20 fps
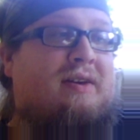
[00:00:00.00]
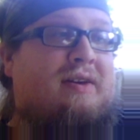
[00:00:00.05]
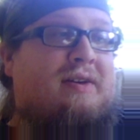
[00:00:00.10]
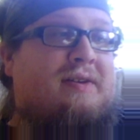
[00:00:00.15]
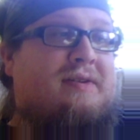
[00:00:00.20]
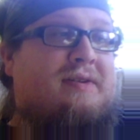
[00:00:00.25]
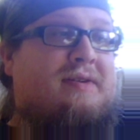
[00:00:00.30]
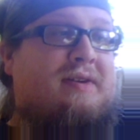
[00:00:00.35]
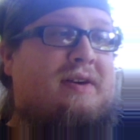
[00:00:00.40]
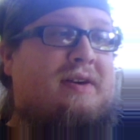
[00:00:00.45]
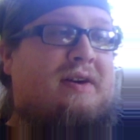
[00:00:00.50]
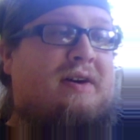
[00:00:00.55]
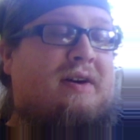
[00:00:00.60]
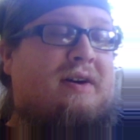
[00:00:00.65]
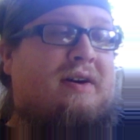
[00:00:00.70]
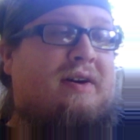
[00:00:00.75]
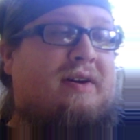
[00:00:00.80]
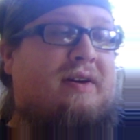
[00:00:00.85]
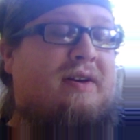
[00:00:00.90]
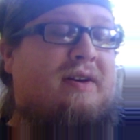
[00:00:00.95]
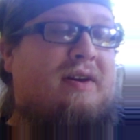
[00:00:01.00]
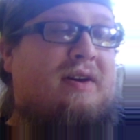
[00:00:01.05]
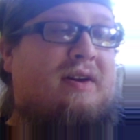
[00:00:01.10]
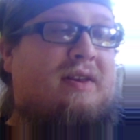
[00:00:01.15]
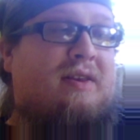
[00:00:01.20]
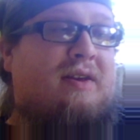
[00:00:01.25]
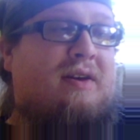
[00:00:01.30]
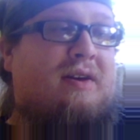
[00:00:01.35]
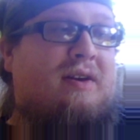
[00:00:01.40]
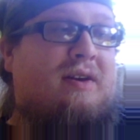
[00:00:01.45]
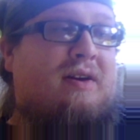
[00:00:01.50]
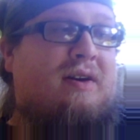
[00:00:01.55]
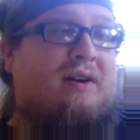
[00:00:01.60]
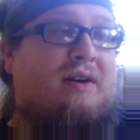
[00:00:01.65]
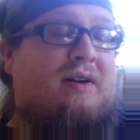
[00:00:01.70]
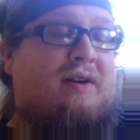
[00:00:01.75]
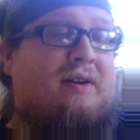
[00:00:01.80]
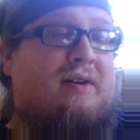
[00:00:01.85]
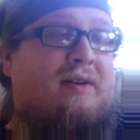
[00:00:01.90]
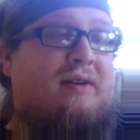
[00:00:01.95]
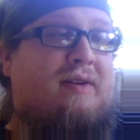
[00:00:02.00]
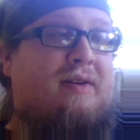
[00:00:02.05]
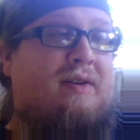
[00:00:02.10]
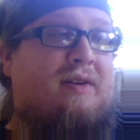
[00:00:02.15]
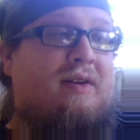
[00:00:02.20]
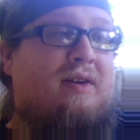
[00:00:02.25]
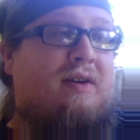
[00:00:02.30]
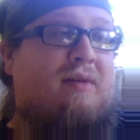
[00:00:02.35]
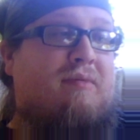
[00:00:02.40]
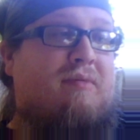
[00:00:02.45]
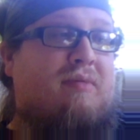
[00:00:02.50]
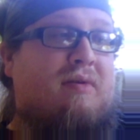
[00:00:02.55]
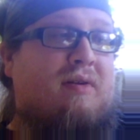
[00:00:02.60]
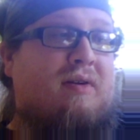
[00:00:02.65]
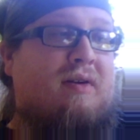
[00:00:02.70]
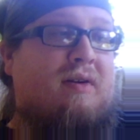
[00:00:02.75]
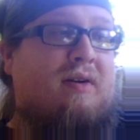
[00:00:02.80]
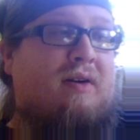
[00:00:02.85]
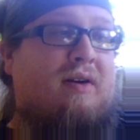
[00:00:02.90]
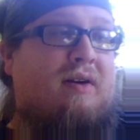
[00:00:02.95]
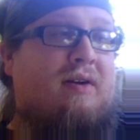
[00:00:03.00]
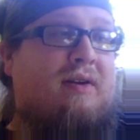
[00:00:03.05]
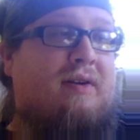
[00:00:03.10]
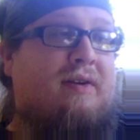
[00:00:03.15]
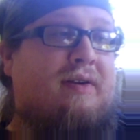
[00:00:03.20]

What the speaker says: Let's see, and then number